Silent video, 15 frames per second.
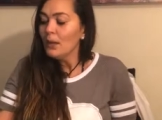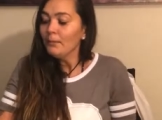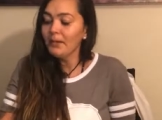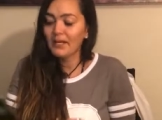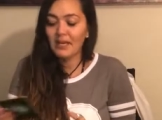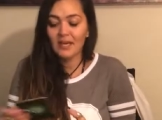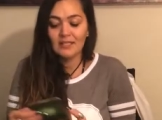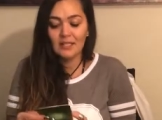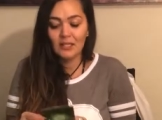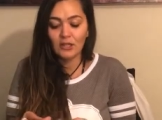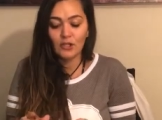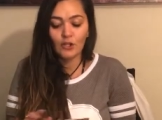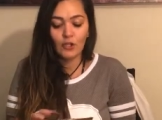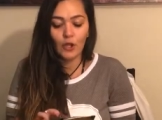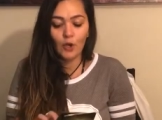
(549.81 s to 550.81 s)
because
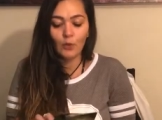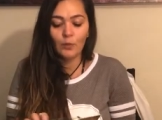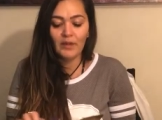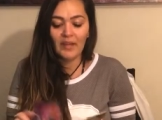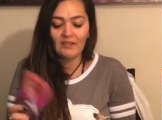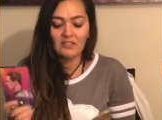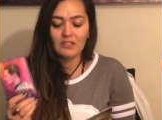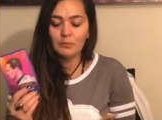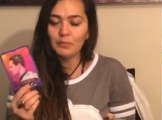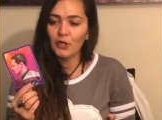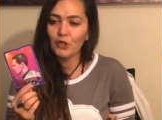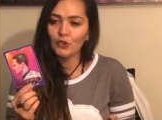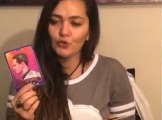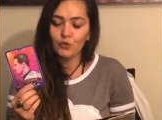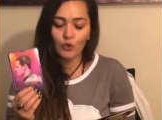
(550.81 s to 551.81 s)
we have
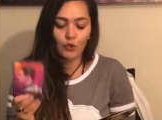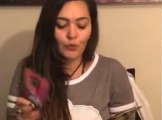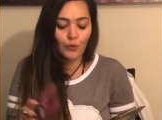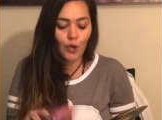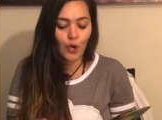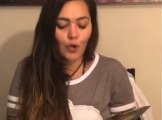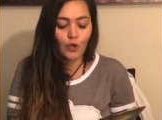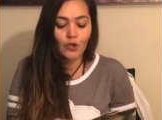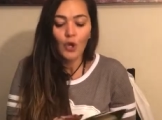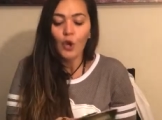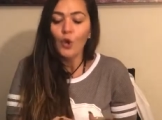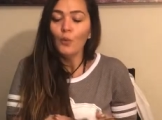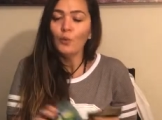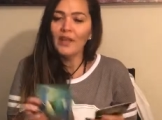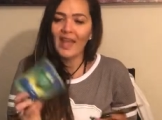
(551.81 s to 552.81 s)
spiritual growth,
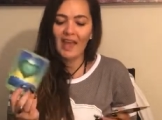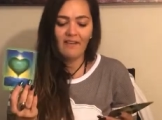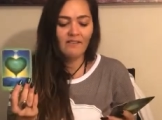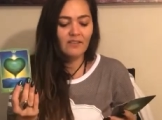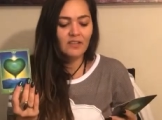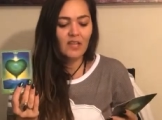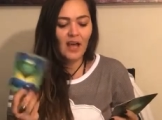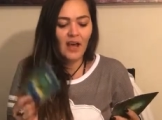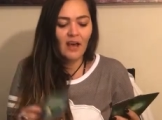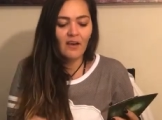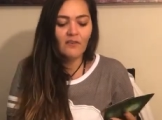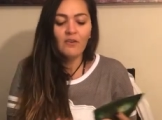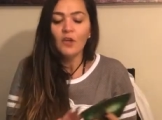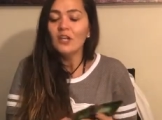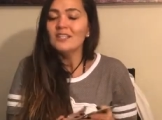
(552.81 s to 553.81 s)
we have
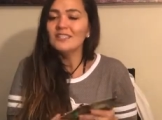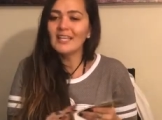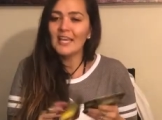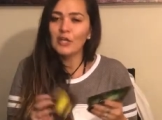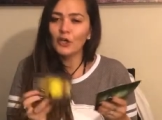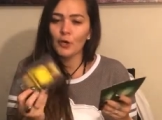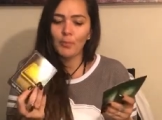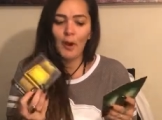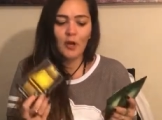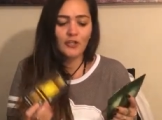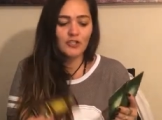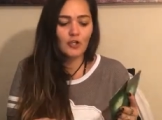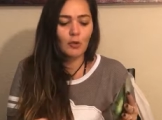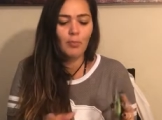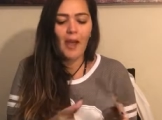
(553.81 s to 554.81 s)
love, staying in our
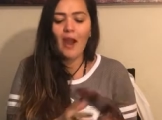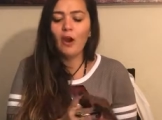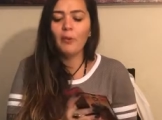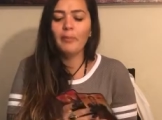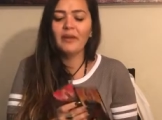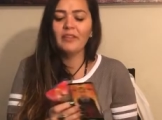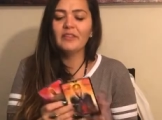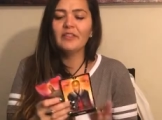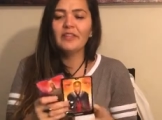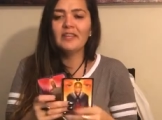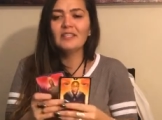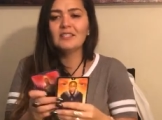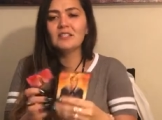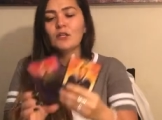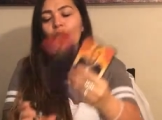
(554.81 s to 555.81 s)
personal power, but
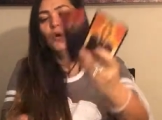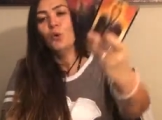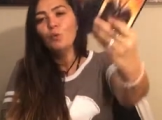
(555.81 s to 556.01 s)
this,